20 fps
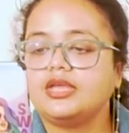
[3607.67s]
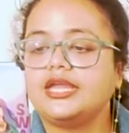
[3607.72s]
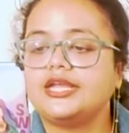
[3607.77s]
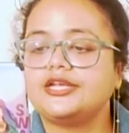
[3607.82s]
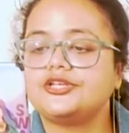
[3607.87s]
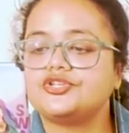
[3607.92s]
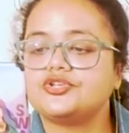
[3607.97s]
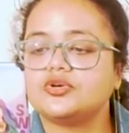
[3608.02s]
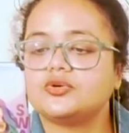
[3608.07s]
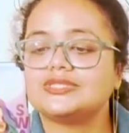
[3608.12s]

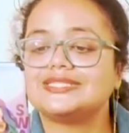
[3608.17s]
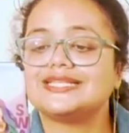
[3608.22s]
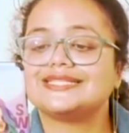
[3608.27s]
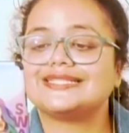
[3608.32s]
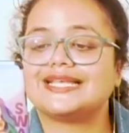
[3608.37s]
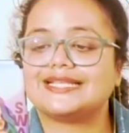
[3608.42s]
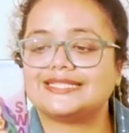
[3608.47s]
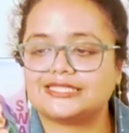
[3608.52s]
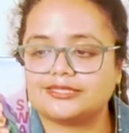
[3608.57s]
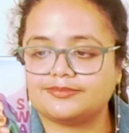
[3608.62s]
It shows the
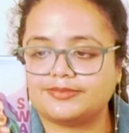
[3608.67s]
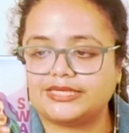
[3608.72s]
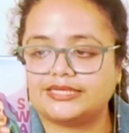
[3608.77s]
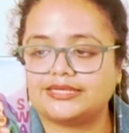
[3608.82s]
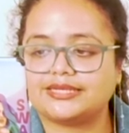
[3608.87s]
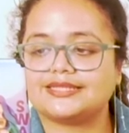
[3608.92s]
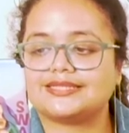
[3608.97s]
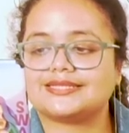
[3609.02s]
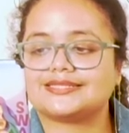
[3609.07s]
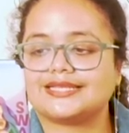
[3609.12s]

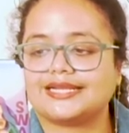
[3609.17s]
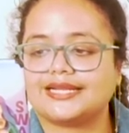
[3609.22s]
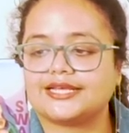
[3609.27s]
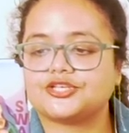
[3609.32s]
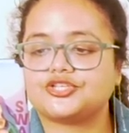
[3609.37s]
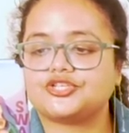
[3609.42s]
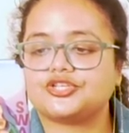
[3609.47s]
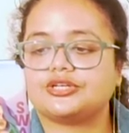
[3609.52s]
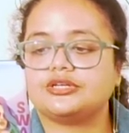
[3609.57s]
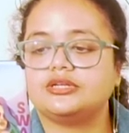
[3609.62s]
sensibility, the
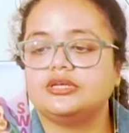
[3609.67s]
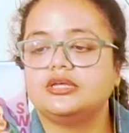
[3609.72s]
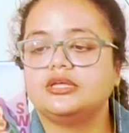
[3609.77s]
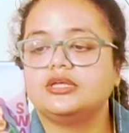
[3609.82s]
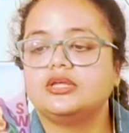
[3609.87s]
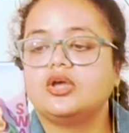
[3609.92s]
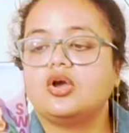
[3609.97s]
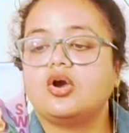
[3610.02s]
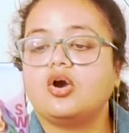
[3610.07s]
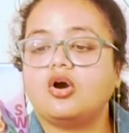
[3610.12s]
selection
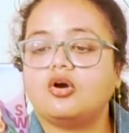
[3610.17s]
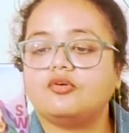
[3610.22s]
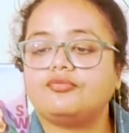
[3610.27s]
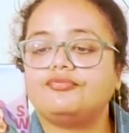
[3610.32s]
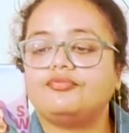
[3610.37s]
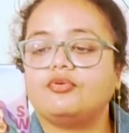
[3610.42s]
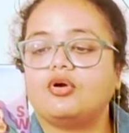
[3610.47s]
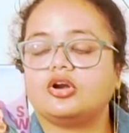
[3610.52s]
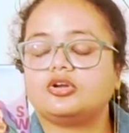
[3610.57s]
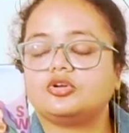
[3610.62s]
of
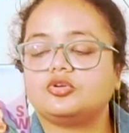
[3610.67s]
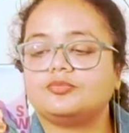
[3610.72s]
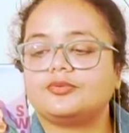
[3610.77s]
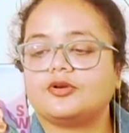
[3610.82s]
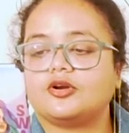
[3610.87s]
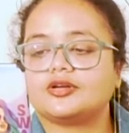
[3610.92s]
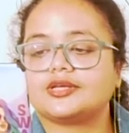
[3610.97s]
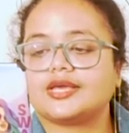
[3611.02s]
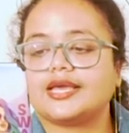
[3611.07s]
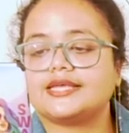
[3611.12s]
what to
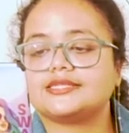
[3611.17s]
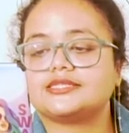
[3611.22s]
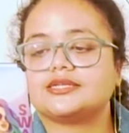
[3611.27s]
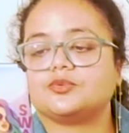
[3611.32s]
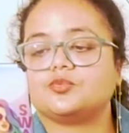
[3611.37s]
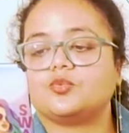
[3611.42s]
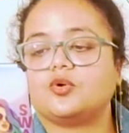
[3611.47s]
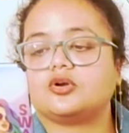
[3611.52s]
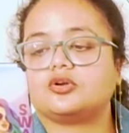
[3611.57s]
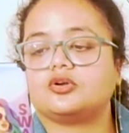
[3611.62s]
broadcast
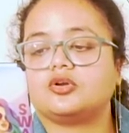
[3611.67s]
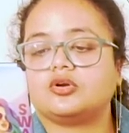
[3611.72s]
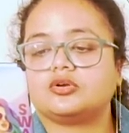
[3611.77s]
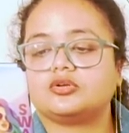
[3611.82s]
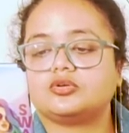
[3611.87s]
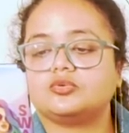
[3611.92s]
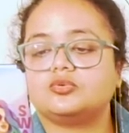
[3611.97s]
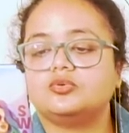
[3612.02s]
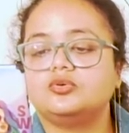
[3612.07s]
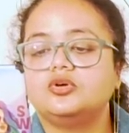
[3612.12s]
and what
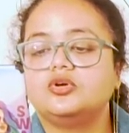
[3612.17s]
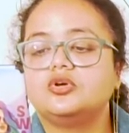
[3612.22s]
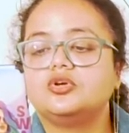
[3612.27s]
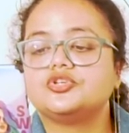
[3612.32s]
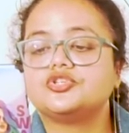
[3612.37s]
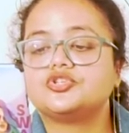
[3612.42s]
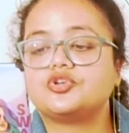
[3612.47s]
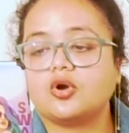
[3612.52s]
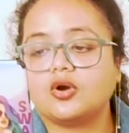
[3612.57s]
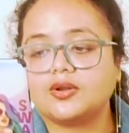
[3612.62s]
not to
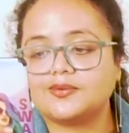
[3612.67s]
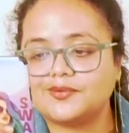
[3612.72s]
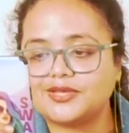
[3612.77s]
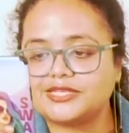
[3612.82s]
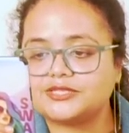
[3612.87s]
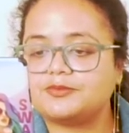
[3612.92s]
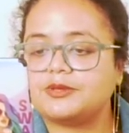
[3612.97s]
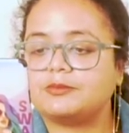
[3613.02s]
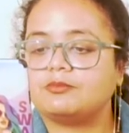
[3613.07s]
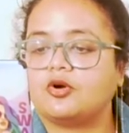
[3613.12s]
should
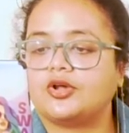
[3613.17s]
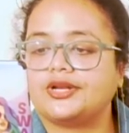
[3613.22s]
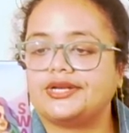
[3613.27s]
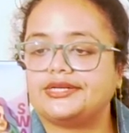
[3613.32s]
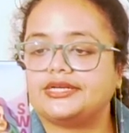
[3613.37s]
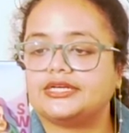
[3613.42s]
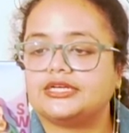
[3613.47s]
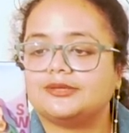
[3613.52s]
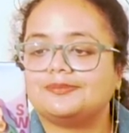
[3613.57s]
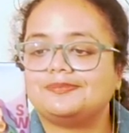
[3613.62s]
always be
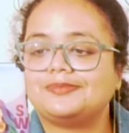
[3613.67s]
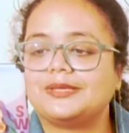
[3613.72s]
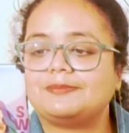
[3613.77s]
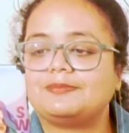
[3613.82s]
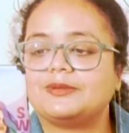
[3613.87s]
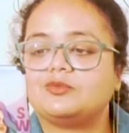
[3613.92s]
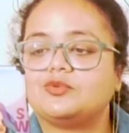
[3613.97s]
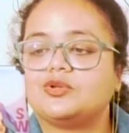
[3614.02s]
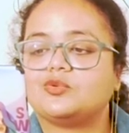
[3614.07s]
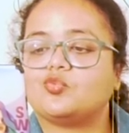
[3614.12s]
monitored.
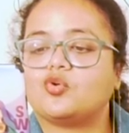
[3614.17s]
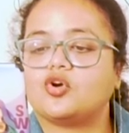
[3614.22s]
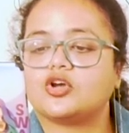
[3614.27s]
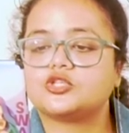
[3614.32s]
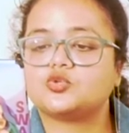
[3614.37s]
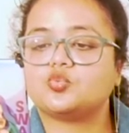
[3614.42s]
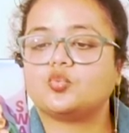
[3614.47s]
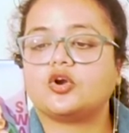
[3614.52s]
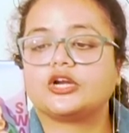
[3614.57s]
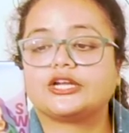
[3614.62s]
People will
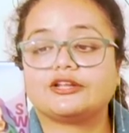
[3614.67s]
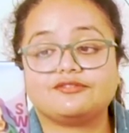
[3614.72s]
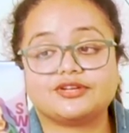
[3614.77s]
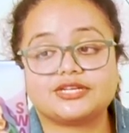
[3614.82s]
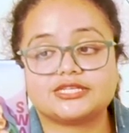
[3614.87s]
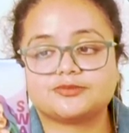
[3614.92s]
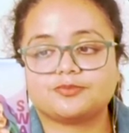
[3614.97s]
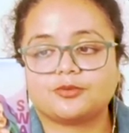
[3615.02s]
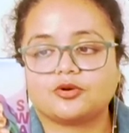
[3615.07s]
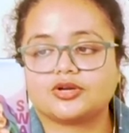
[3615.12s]
watch whatever
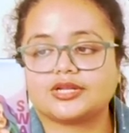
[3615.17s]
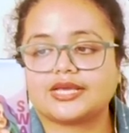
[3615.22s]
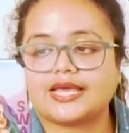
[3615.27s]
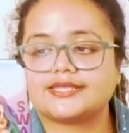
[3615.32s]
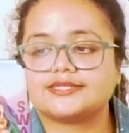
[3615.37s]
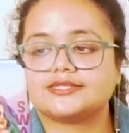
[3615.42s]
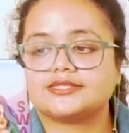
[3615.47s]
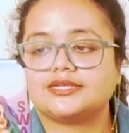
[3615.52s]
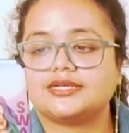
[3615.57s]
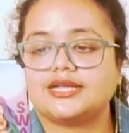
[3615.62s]
is
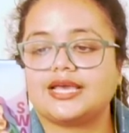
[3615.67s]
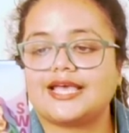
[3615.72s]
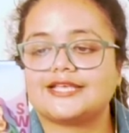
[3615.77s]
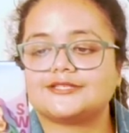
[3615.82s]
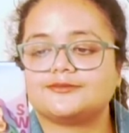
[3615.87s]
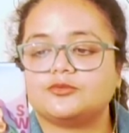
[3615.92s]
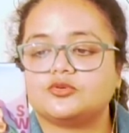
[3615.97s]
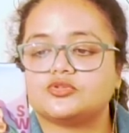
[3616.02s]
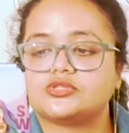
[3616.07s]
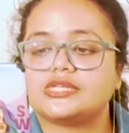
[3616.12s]
broadcasted,
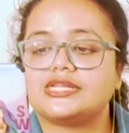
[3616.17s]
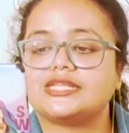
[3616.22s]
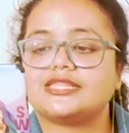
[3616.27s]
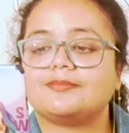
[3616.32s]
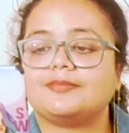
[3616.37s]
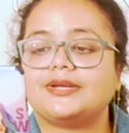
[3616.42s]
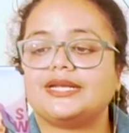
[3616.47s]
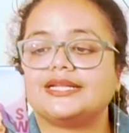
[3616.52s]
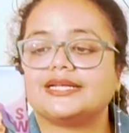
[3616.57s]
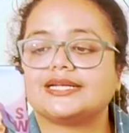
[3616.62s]
as mostly
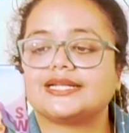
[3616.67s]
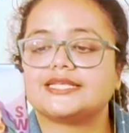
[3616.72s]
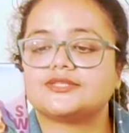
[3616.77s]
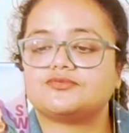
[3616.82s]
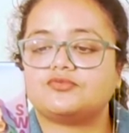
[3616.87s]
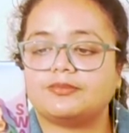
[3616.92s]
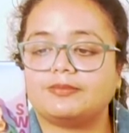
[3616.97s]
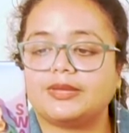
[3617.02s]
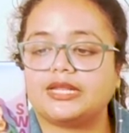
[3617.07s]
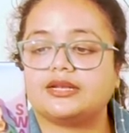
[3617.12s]
the middle
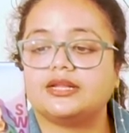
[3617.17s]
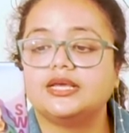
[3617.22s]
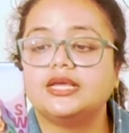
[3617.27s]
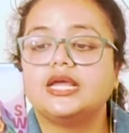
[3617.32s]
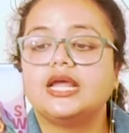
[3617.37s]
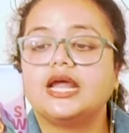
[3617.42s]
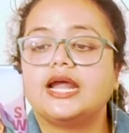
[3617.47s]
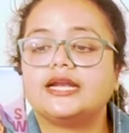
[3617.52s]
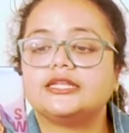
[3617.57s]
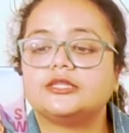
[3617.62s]
class women
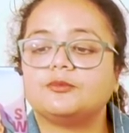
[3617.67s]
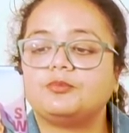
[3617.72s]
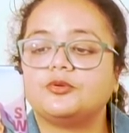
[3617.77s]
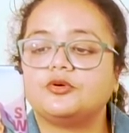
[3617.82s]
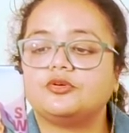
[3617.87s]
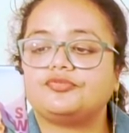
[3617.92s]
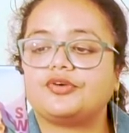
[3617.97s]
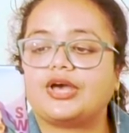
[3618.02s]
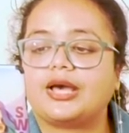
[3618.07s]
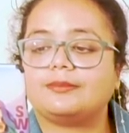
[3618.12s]
and the
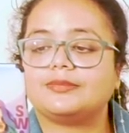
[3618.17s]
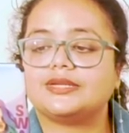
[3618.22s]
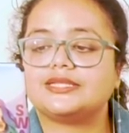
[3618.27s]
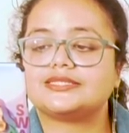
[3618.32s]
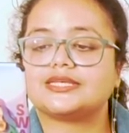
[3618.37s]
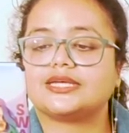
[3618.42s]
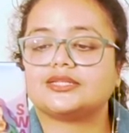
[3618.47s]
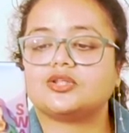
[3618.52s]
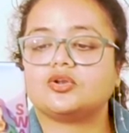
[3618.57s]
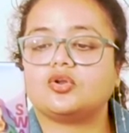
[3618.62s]
poor
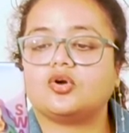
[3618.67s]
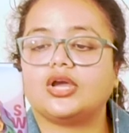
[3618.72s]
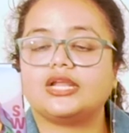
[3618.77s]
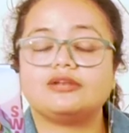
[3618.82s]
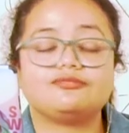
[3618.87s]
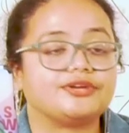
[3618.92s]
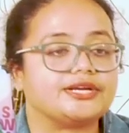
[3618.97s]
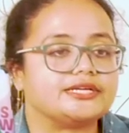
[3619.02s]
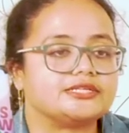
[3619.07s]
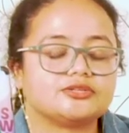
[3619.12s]
families are the
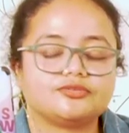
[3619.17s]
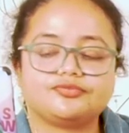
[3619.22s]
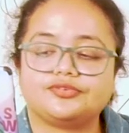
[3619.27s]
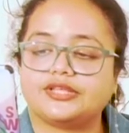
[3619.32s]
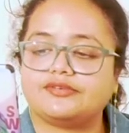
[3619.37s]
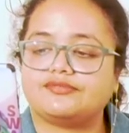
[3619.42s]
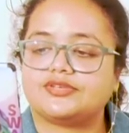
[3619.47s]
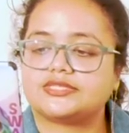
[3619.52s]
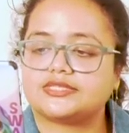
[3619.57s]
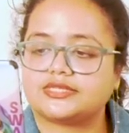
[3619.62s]
loyal friends of
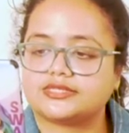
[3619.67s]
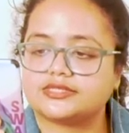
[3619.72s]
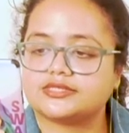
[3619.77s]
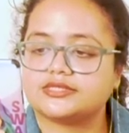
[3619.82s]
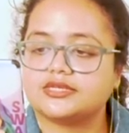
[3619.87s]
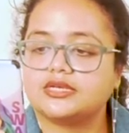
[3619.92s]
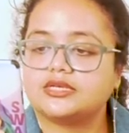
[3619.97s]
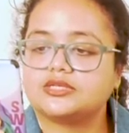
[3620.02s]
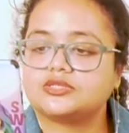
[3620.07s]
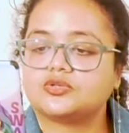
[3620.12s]
TV
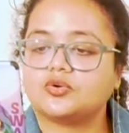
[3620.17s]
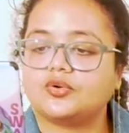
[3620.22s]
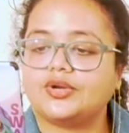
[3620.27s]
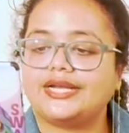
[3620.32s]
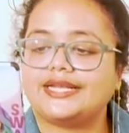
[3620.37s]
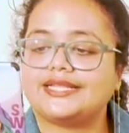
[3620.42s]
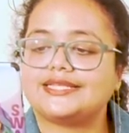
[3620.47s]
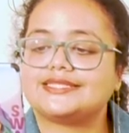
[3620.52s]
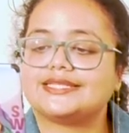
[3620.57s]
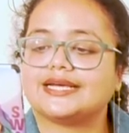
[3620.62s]
sets. So
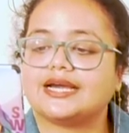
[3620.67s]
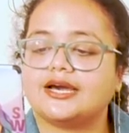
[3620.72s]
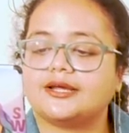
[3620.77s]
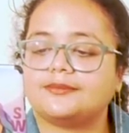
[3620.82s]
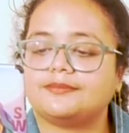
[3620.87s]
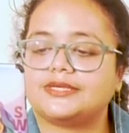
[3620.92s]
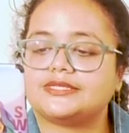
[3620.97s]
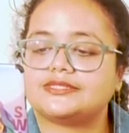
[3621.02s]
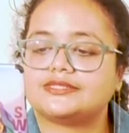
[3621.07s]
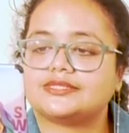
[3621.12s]
it is the
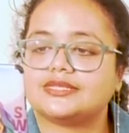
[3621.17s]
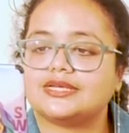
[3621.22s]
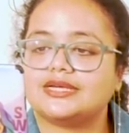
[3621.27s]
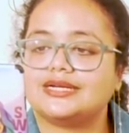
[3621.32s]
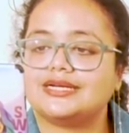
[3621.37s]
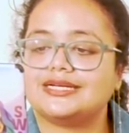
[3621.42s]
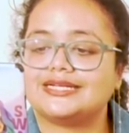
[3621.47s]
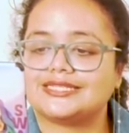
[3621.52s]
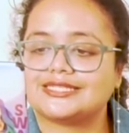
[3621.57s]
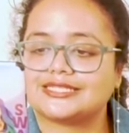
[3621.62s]
government's
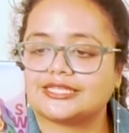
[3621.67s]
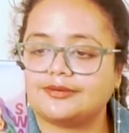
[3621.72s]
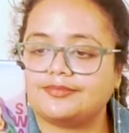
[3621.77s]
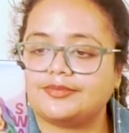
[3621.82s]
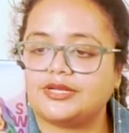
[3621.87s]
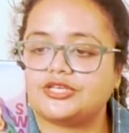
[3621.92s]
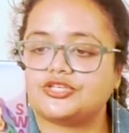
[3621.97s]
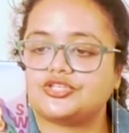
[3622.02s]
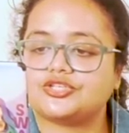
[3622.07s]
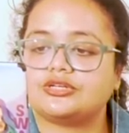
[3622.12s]

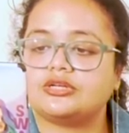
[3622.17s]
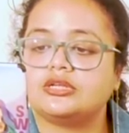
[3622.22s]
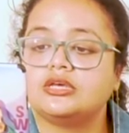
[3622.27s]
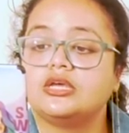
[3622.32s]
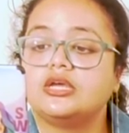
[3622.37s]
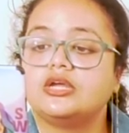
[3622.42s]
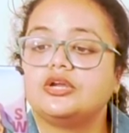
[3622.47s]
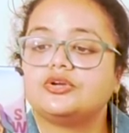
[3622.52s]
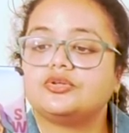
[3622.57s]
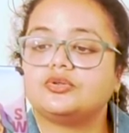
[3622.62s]
discrimination
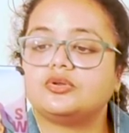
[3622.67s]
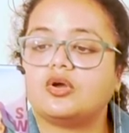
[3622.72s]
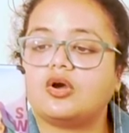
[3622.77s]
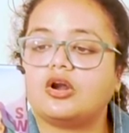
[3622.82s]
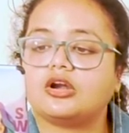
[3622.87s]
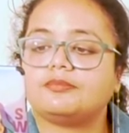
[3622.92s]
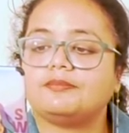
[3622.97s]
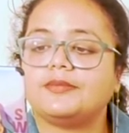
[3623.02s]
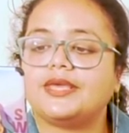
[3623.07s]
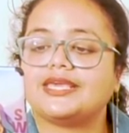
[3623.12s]
to
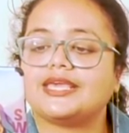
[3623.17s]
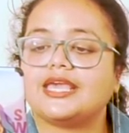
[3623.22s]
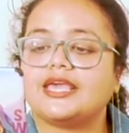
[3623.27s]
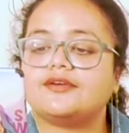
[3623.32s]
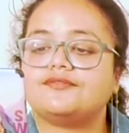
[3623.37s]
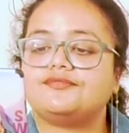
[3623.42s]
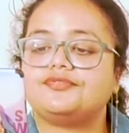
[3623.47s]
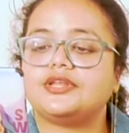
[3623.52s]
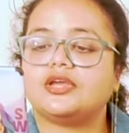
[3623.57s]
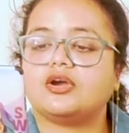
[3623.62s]
not make
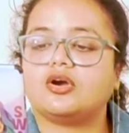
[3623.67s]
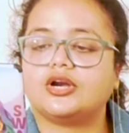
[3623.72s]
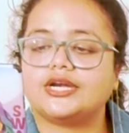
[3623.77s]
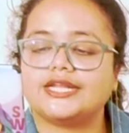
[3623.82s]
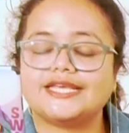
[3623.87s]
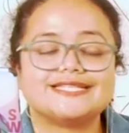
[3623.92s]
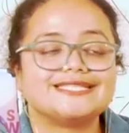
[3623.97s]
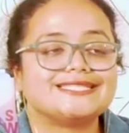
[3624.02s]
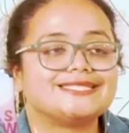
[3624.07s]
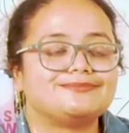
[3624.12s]
every
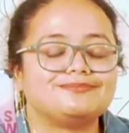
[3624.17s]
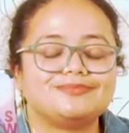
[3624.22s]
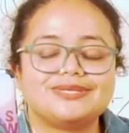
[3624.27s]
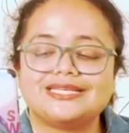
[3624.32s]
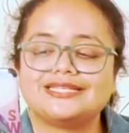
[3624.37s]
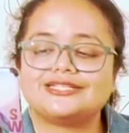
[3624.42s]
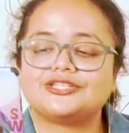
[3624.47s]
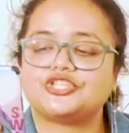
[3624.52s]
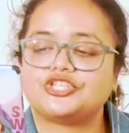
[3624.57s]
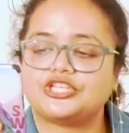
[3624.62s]
audience
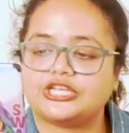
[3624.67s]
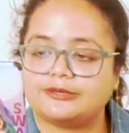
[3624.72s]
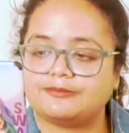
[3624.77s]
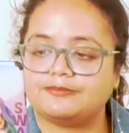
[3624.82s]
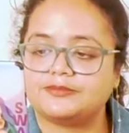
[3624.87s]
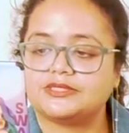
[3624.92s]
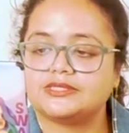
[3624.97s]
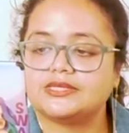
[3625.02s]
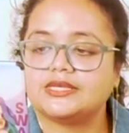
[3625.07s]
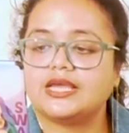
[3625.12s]
mere sheep
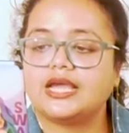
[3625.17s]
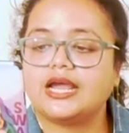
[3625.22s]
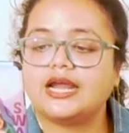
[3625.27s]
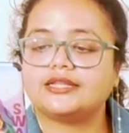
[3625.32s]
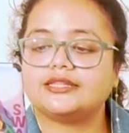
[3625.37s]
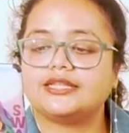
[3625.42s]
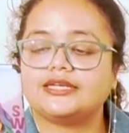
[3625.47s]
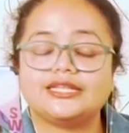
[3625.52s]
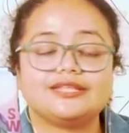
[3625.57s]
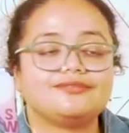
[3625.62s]

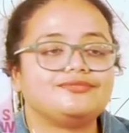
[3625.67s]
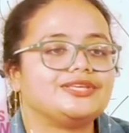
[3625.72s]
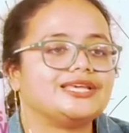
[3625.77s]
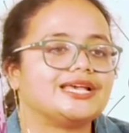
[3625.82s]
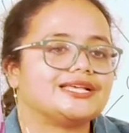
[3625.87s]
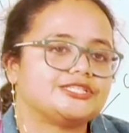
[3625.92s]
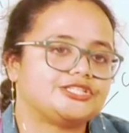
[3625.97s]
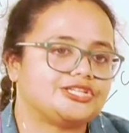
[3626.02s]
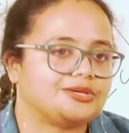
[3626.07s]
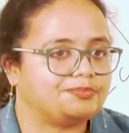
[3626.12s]
and the TV
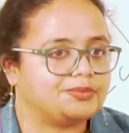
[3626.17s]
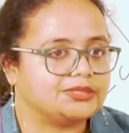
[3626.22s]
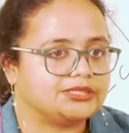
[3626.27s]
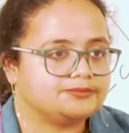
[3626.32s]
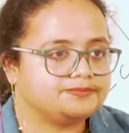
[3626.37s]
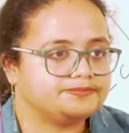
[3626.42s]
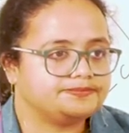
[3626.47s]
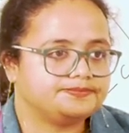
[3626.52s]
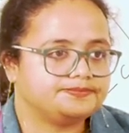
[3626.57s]
as shepherd.